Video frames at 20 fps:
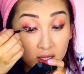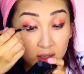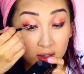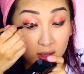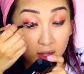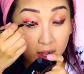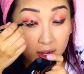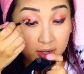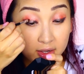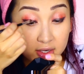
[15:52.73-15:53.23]

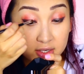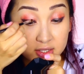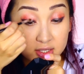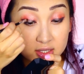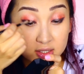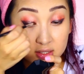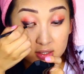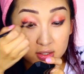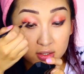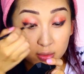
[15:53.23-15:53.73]
liner
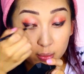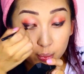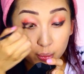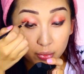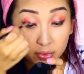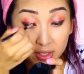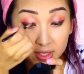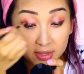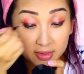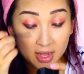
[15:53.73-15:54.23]
just to sort of
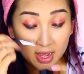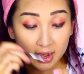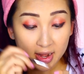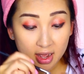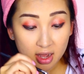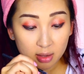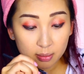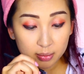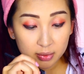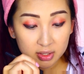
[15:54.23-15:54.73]
blend that out,